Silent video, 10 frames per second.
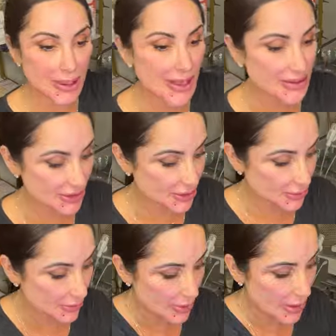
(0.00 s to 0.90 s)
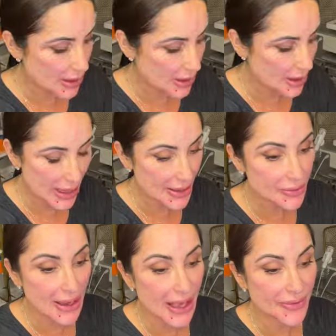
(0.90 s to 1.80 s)
and so I
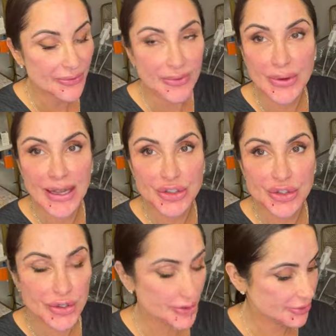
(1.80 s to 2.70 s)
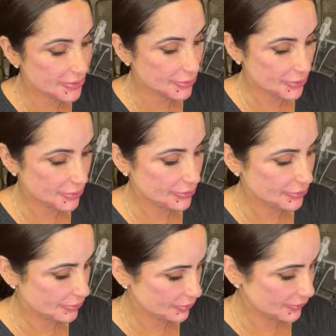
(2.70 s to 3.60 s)
don't have extra
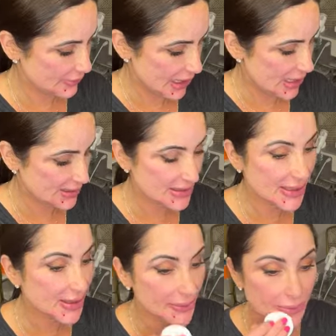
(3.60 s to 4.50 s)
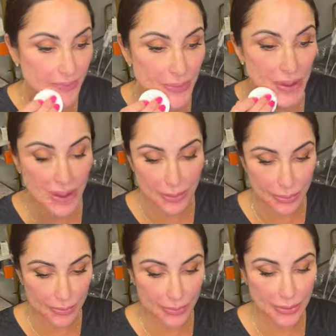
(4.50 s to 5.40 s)
skin.
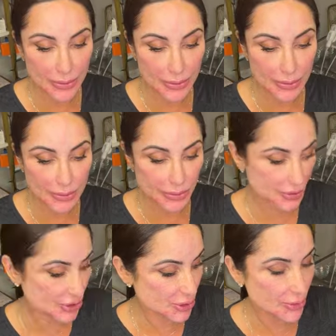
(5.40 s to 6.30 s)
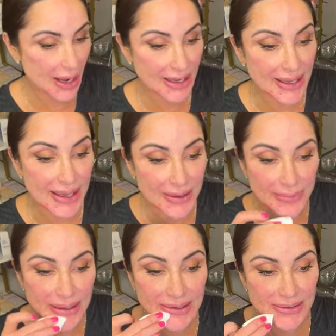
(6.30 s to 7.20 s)
So I can't
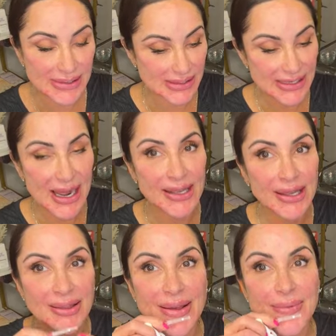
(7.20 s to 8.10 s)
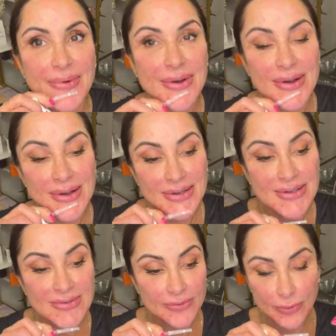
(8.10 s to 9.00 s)
be stacking them
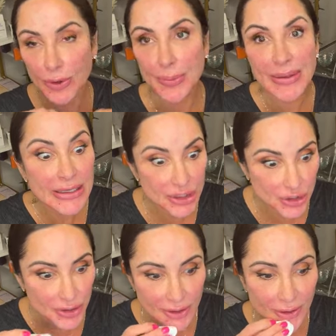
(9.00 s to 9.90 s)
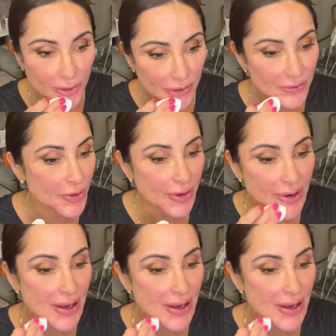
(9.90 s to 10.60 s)
for a picture or for